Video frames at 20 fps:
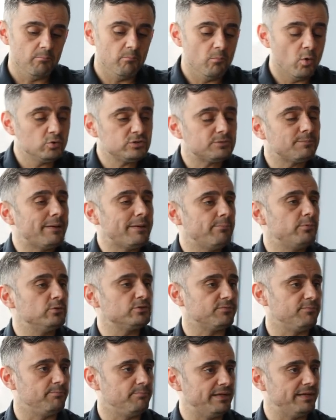most
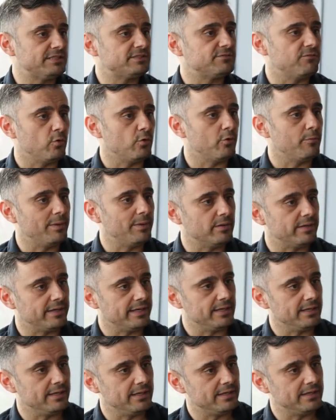people's biggest
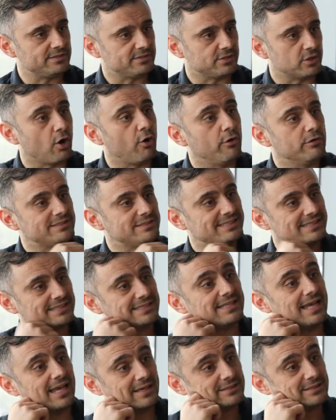vulnerability is the current
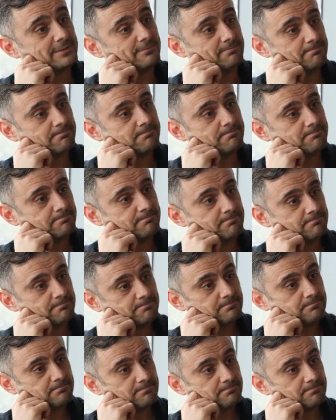success. Mm.